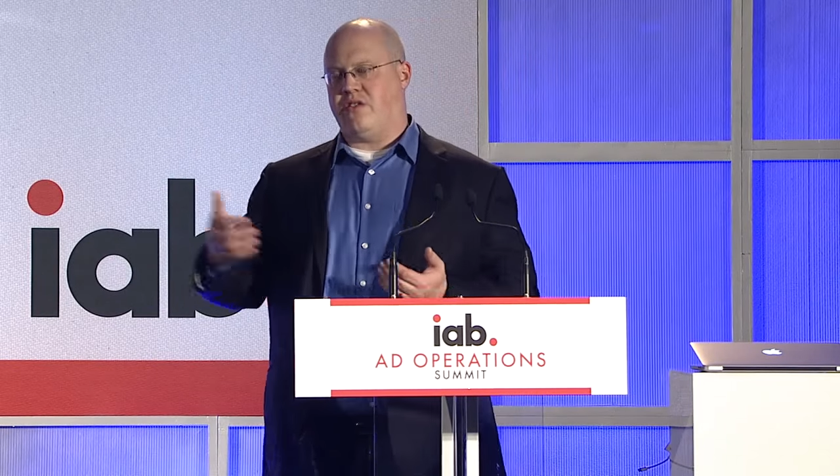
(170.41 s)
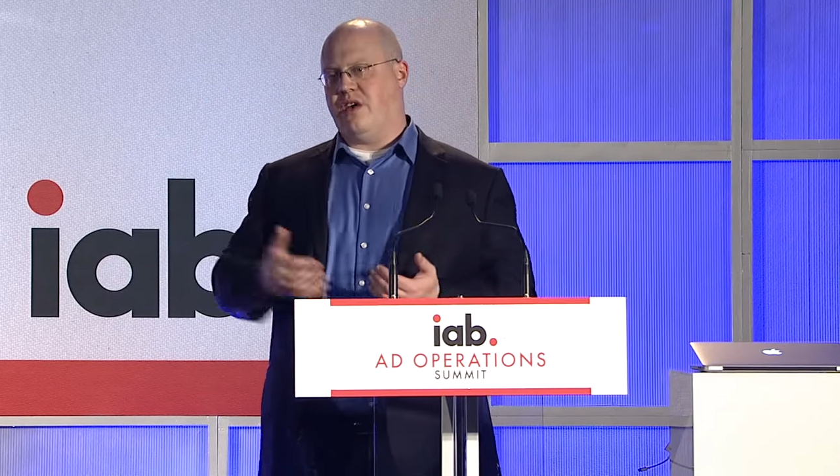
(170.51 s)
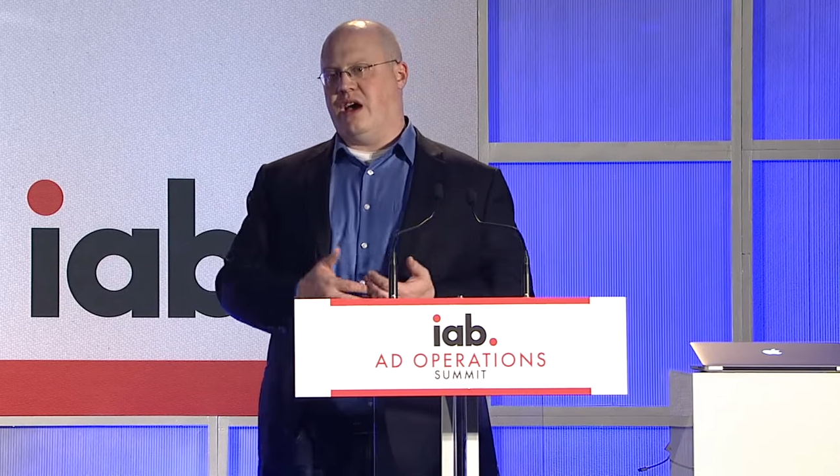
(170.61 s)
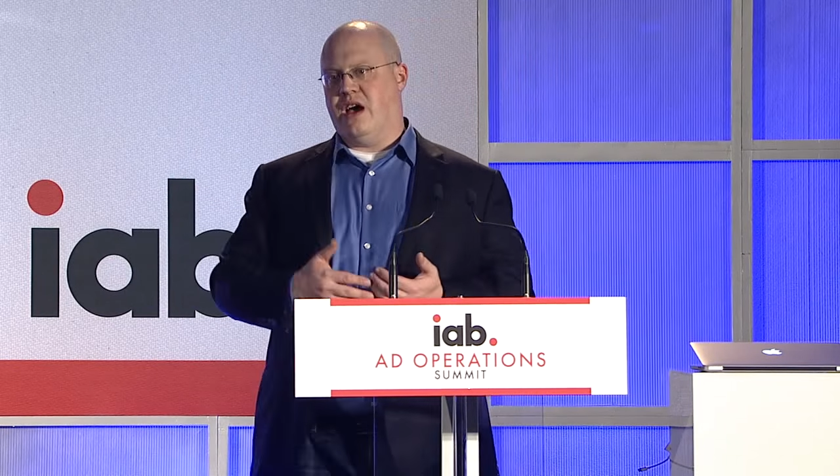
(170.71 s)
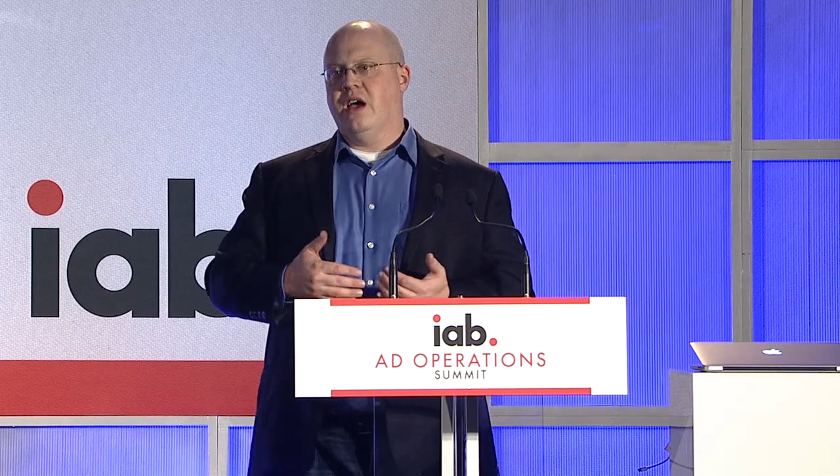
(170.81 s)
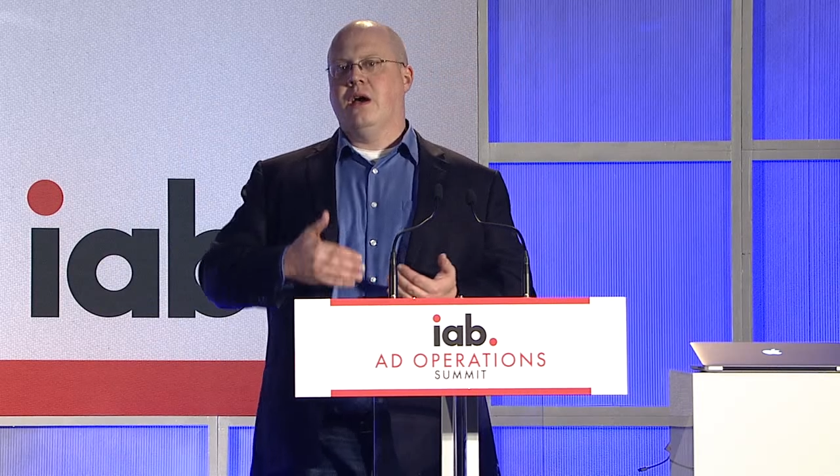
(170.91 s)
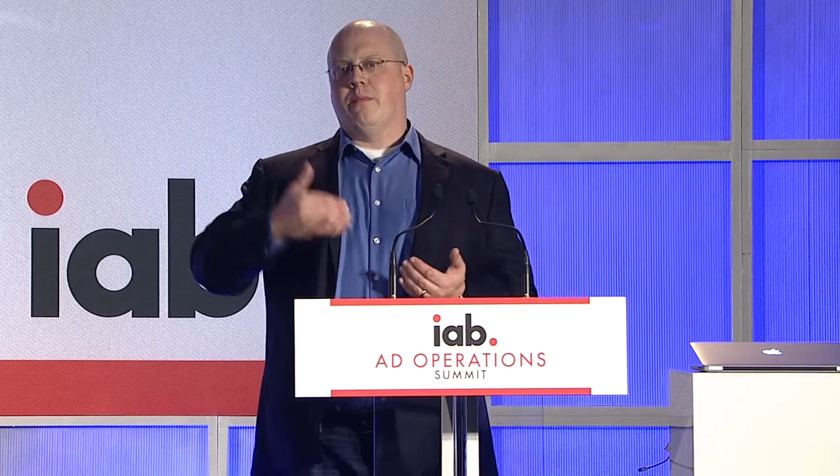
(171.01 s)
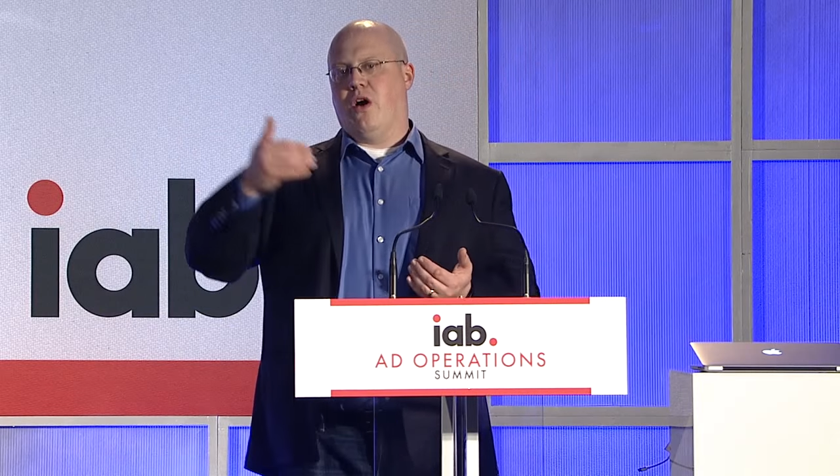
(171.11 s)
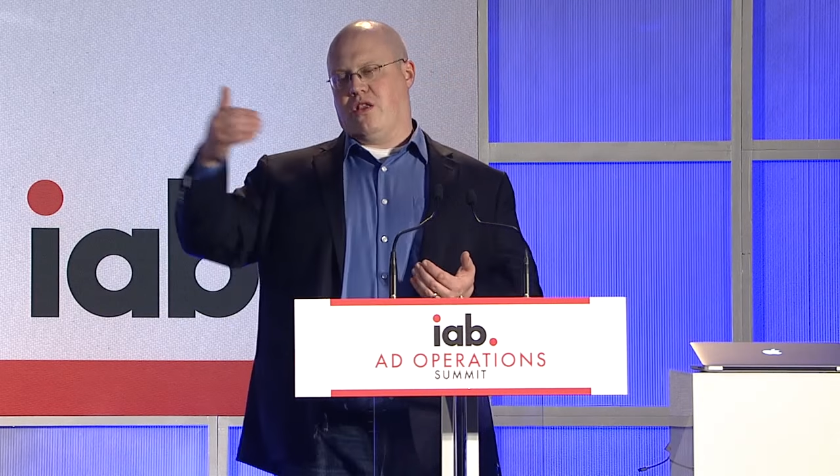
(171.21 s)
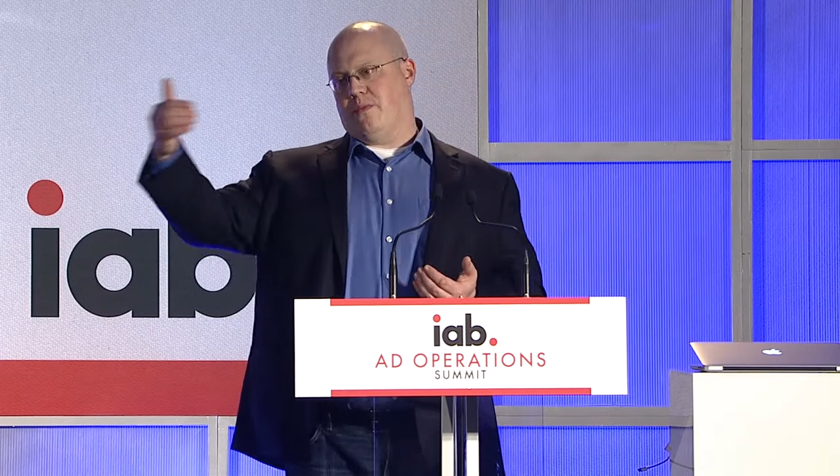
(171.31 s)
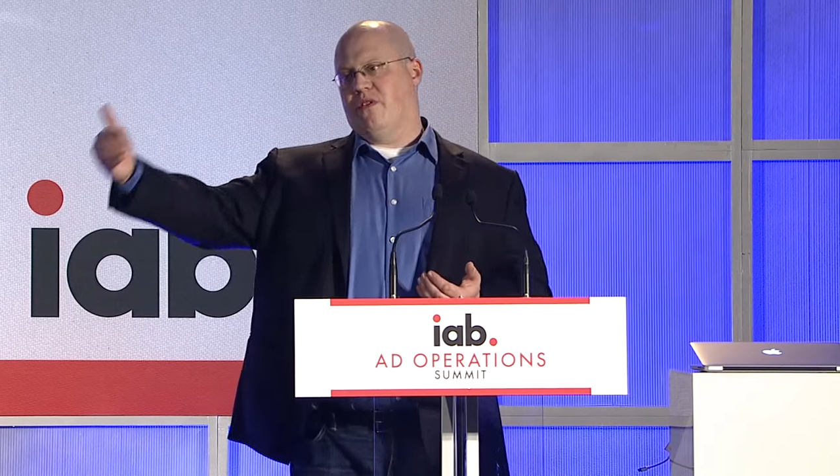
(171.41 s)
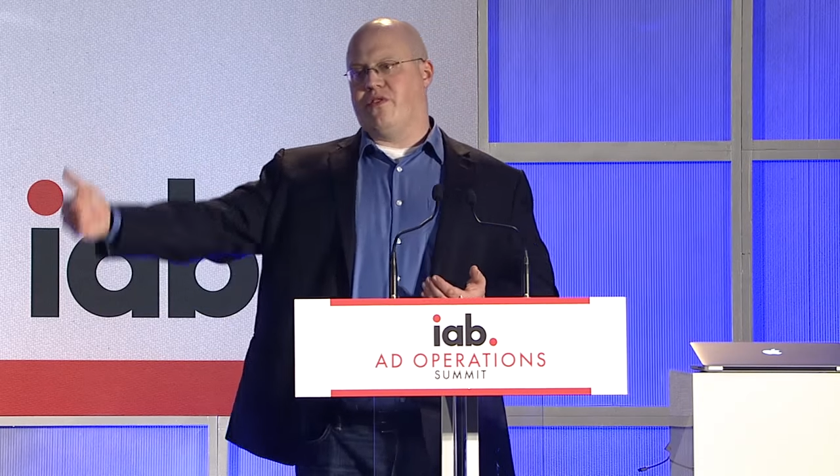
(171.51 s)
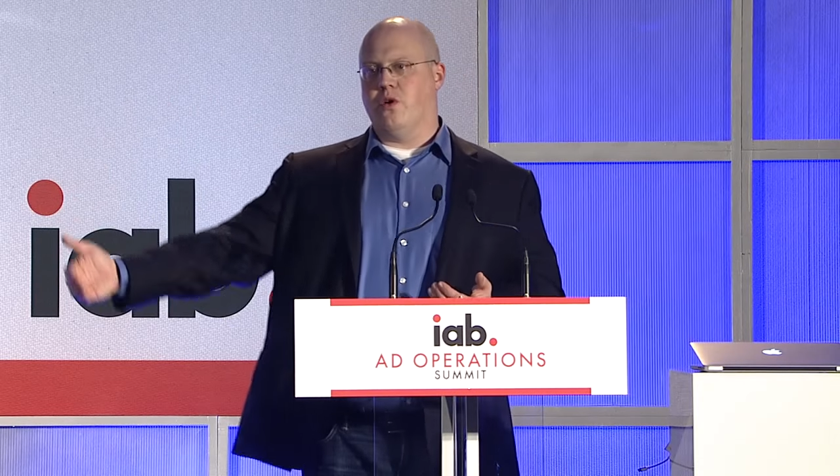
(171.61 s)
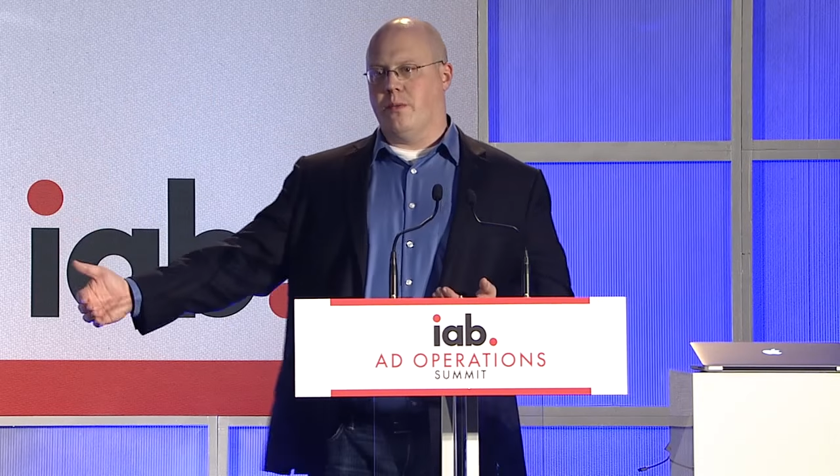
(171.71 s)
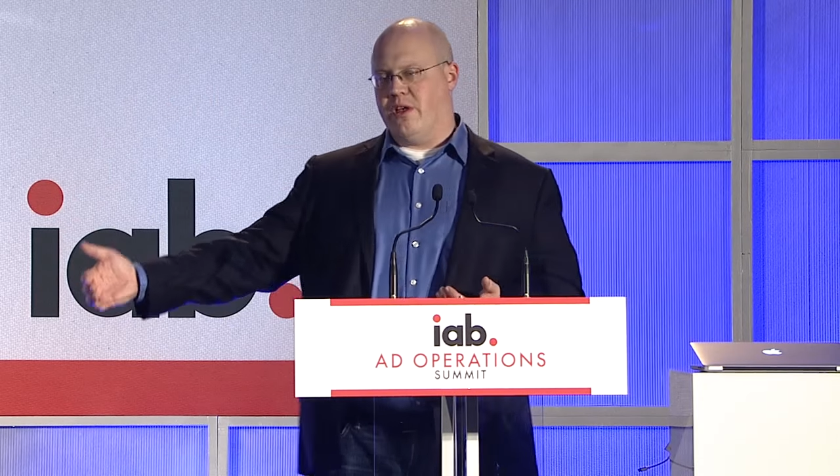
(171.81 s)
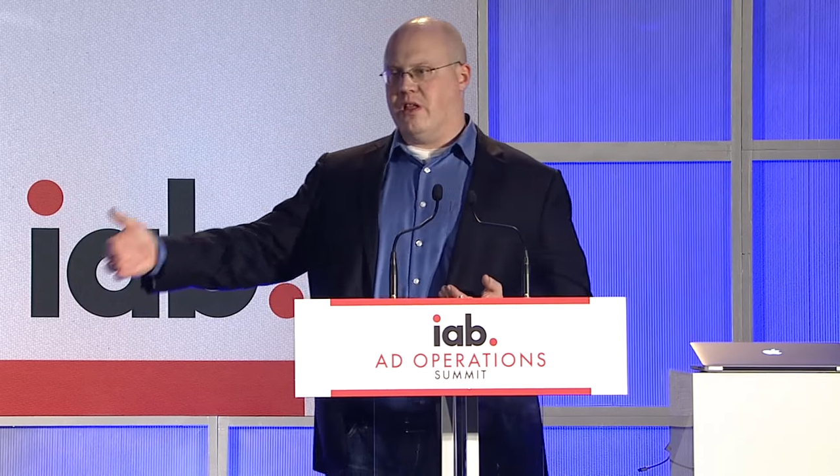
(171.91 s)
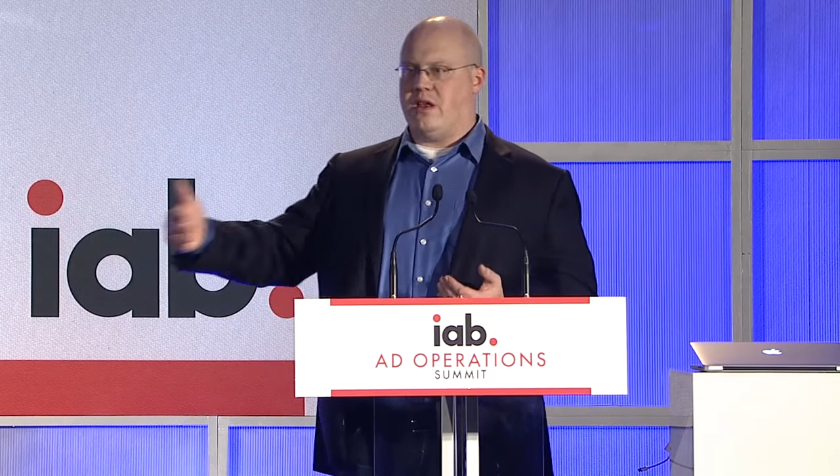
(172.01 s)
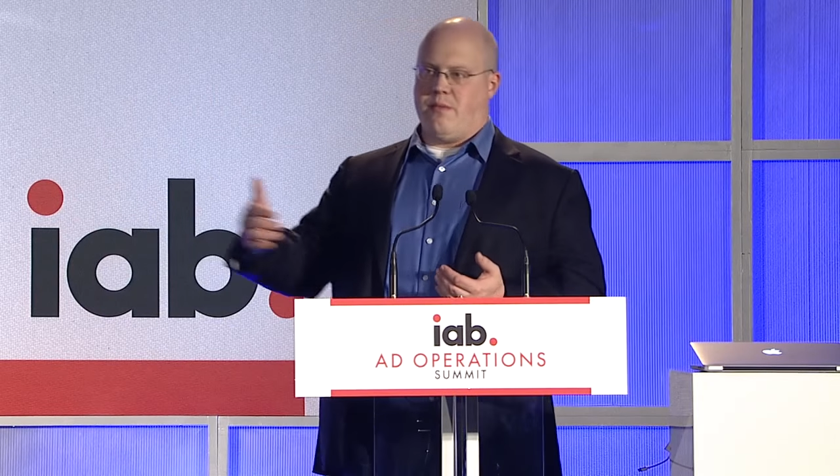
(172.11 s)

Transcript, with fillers: the multiple viewability